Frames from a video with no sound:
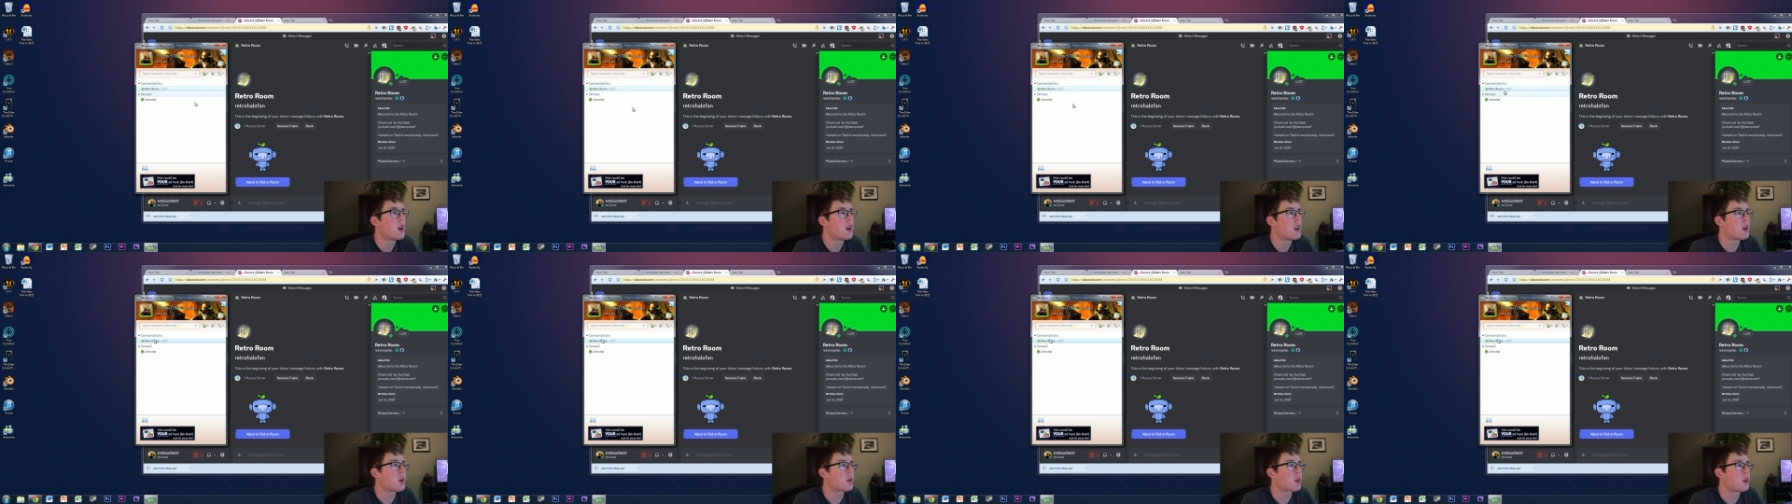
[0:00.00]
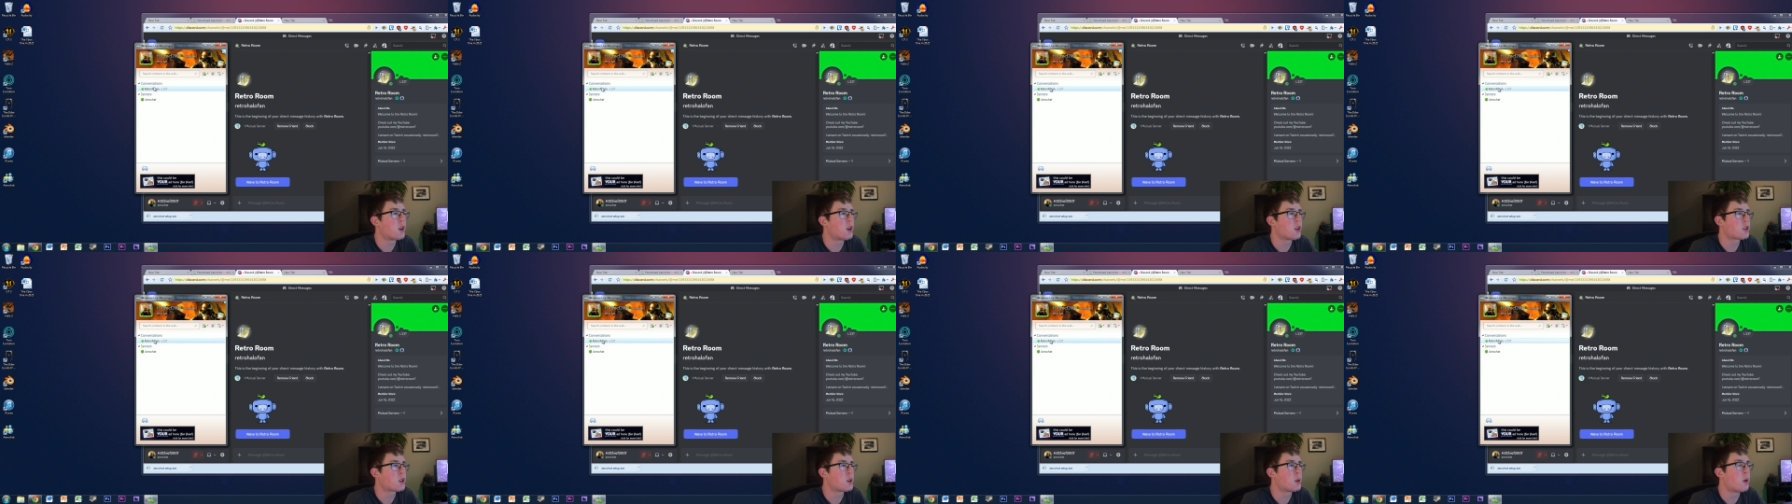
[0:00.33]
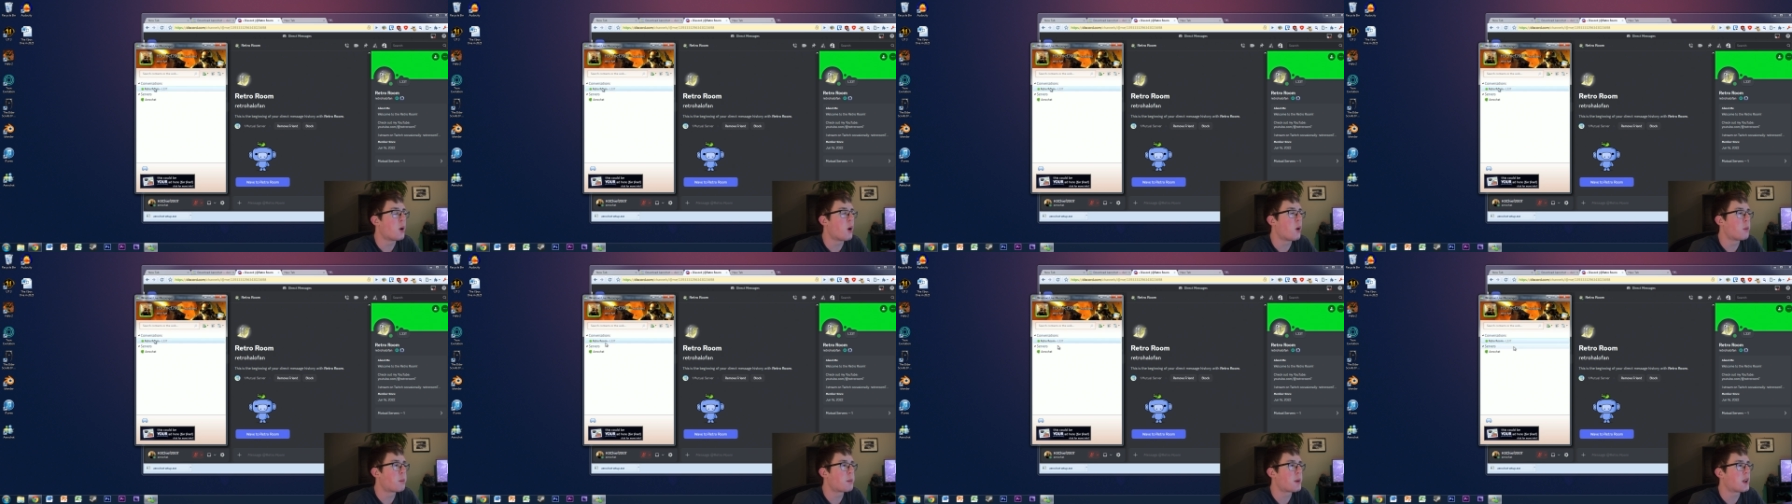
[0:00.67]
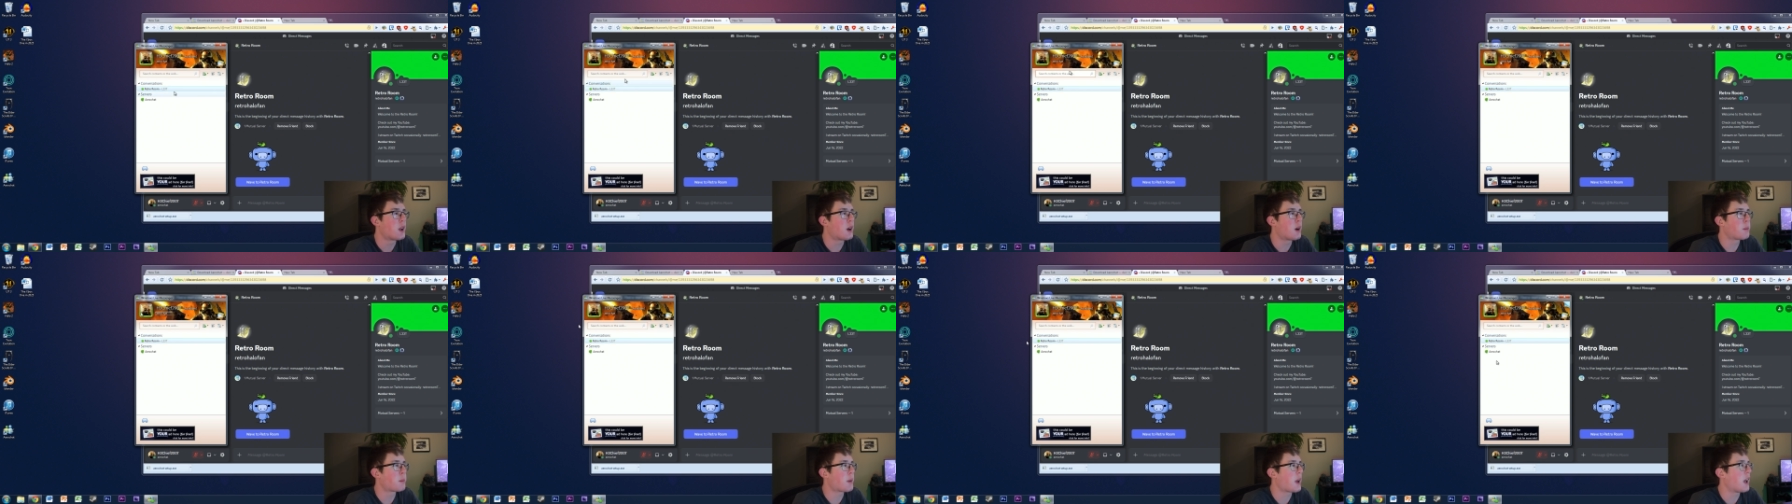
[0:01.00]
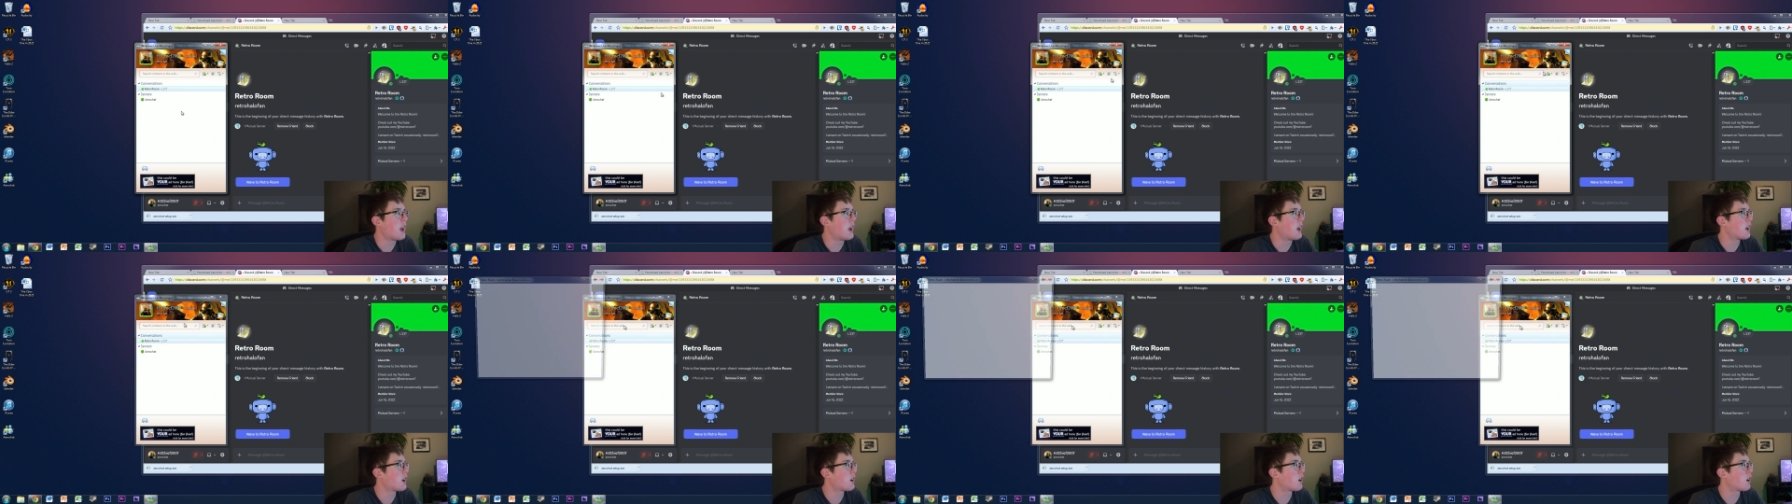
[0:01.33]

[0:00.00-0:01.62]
You can also open up a